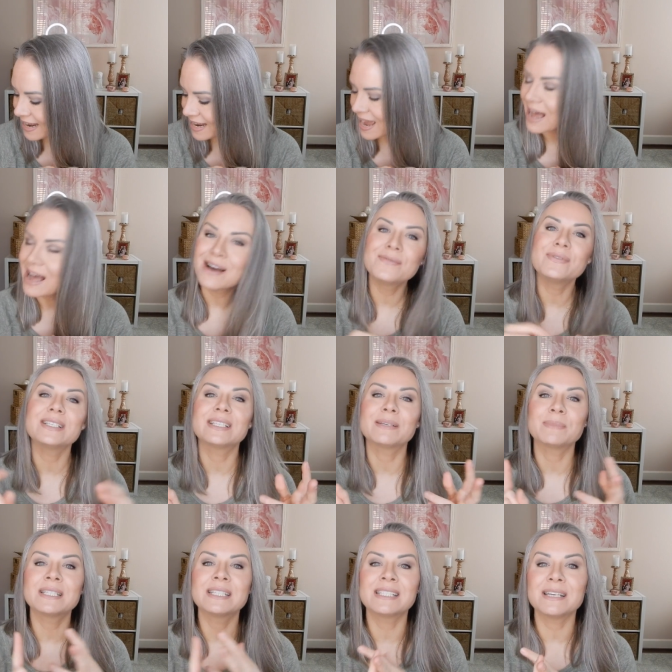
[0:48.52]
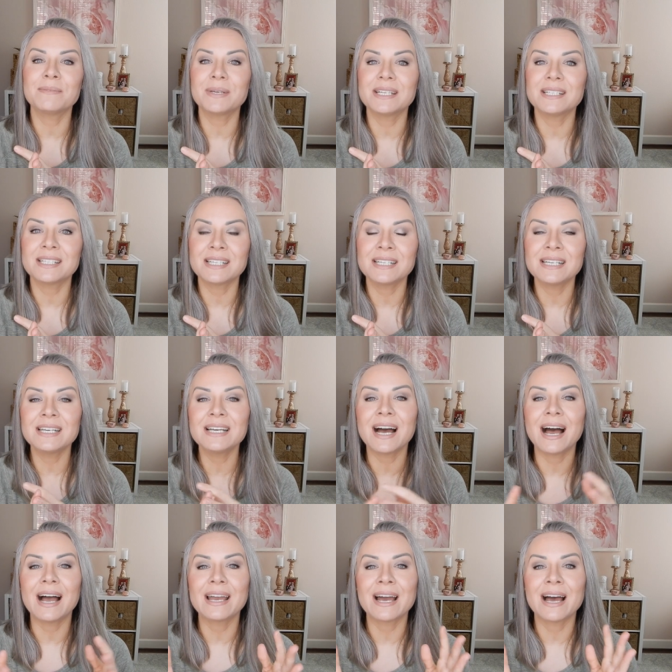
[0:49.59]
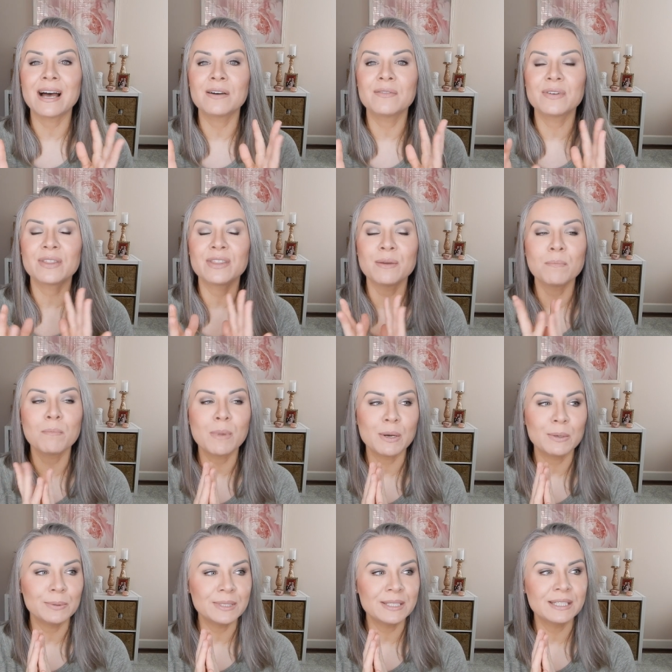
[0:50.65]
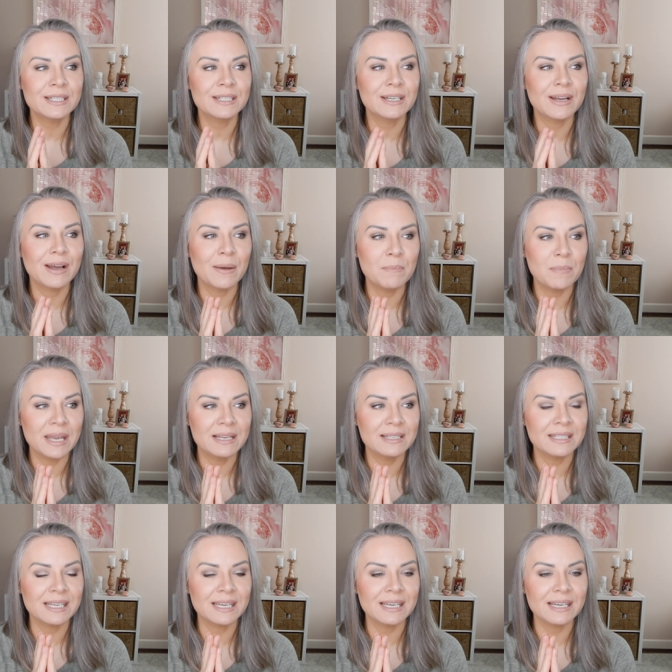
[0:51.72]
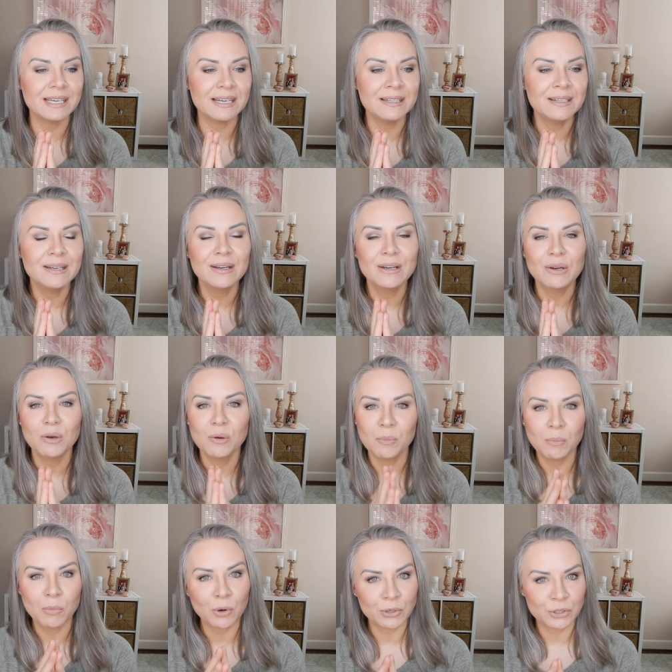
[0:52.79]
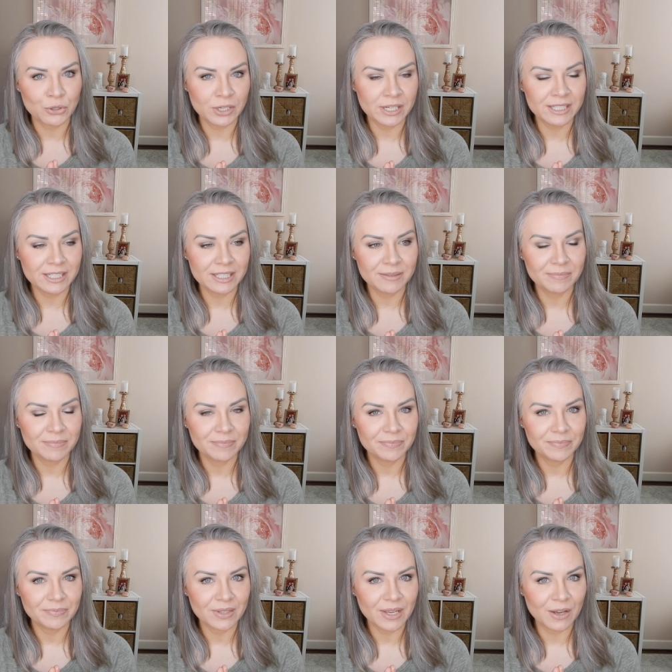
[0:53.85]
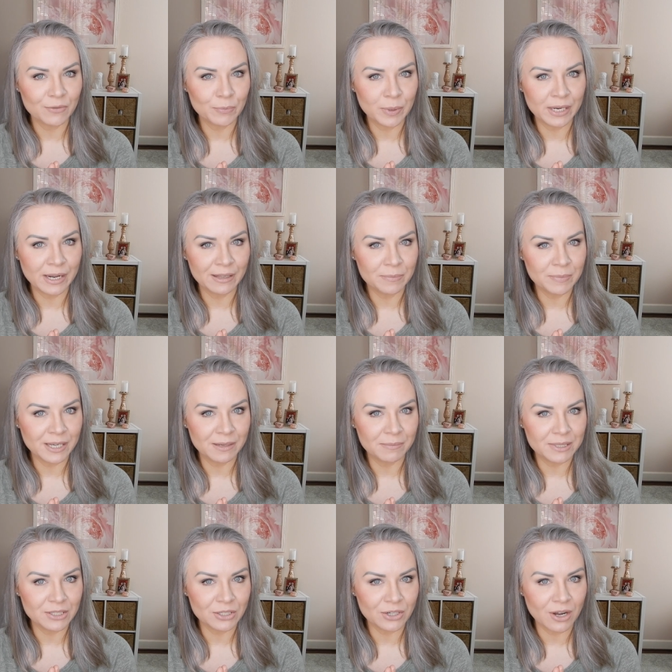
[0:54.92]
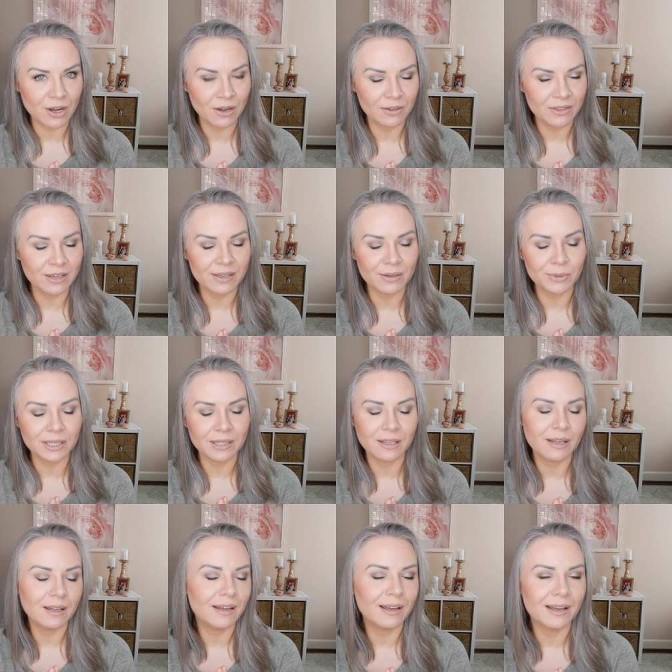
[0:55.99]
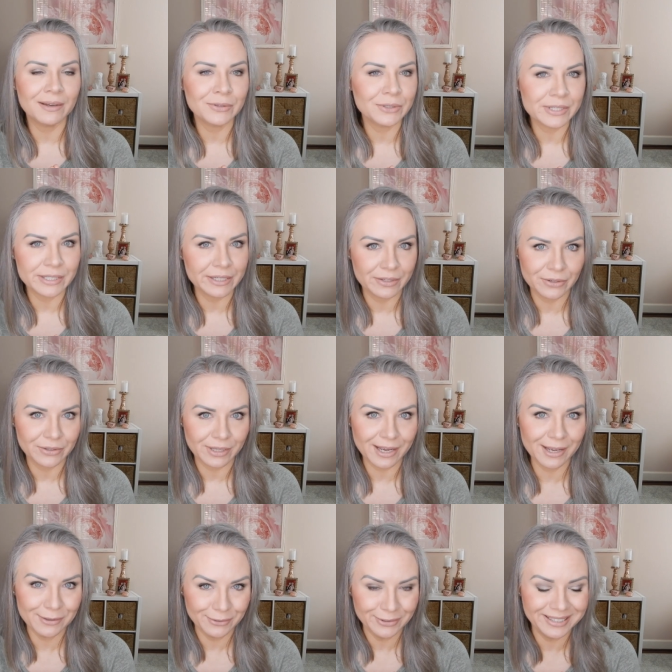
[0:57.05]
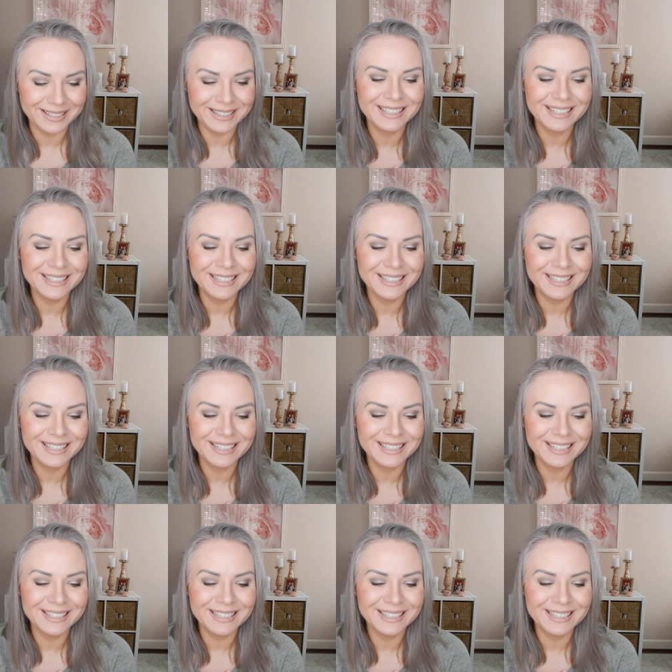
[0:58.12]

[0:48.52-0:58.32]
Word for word: I have some CBD. I have the most amazing portrait of Penelope and Mr. Kong that you will ever see in your life.